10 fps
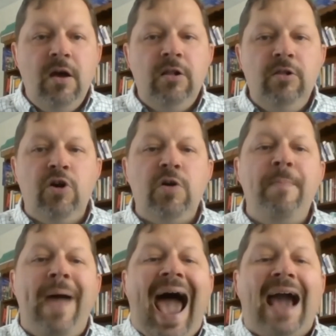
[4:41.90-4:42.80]
look
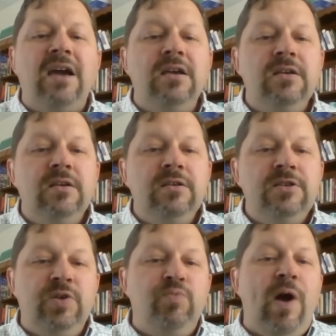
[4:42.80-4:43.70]
back
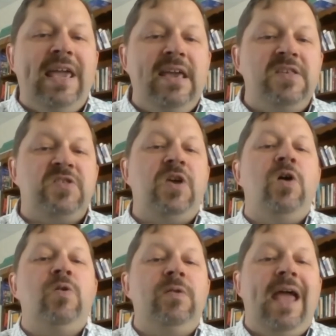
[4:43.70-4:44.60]
to what he has
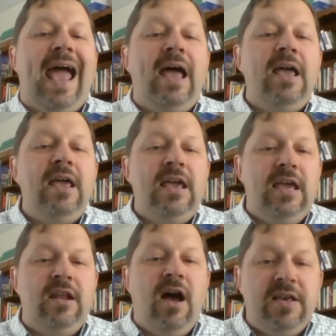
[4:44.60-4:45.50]
sown
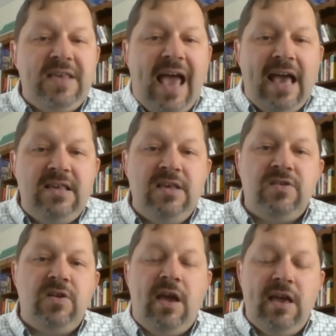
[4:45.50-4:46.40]
in us
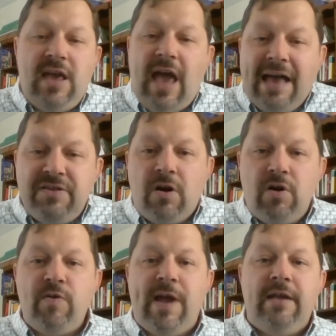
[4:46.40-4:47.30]
as our
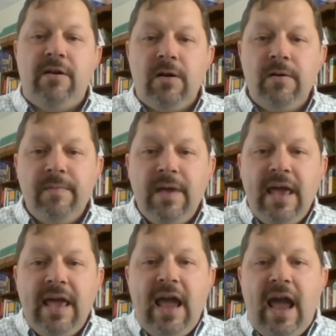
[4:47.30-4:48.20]
creator,
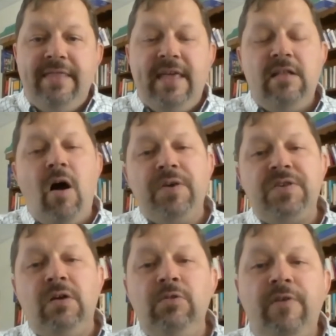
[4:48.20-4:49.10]
and then
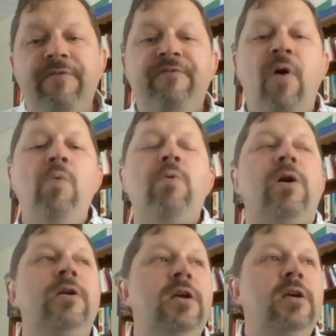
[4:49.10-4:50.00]
also look
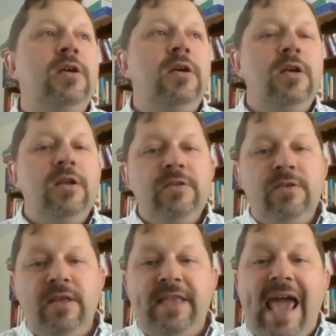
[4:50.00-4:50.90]
forward
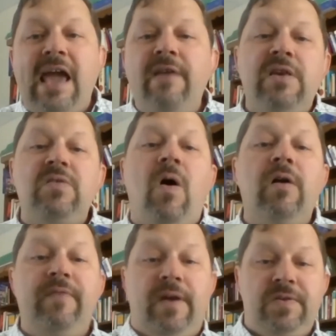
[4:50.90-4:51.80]
to the day of his
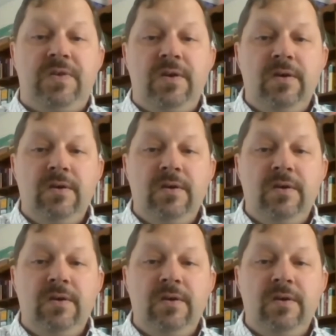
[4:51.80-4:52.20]
harvest.